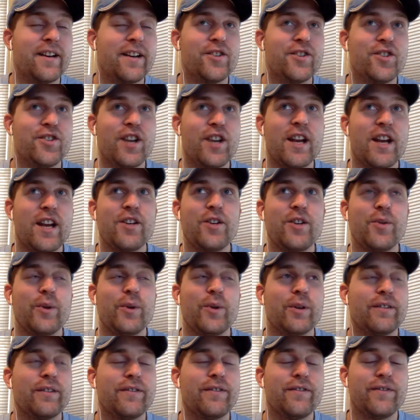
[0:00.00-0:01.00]

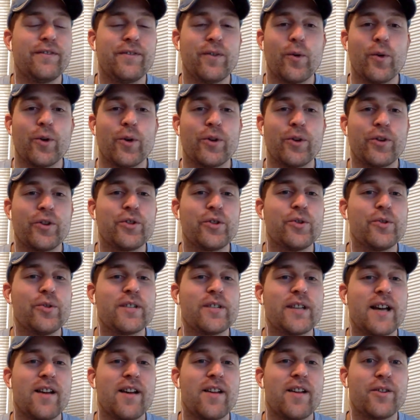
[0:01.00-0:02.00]
January 4th,
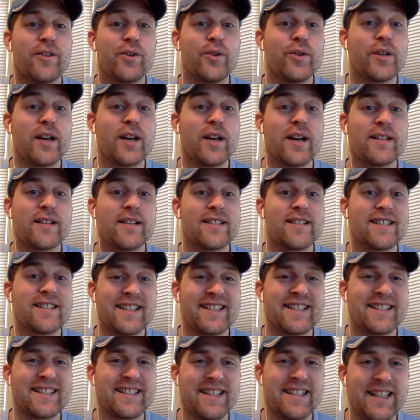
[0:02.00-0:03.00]

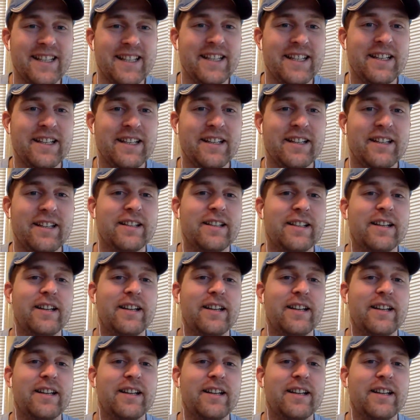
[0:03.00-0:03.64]
2016.